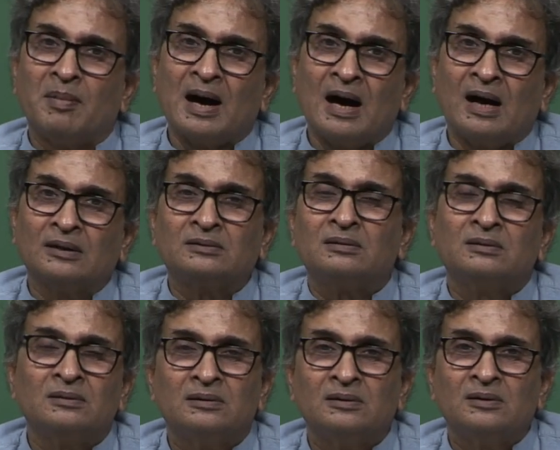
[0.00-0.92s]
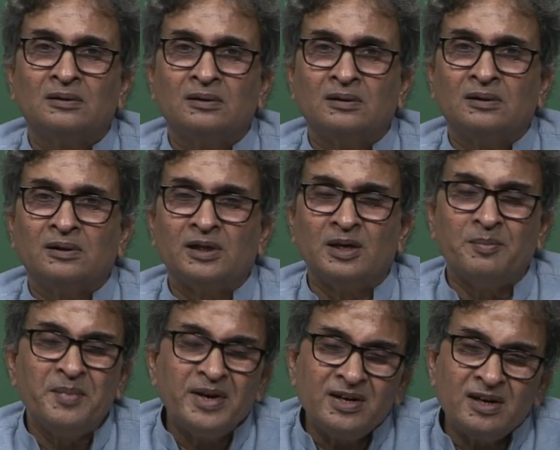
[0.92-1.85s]
bath,
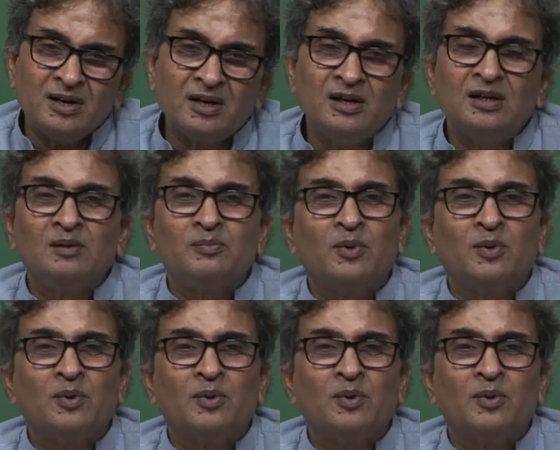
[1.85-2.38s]
immediately the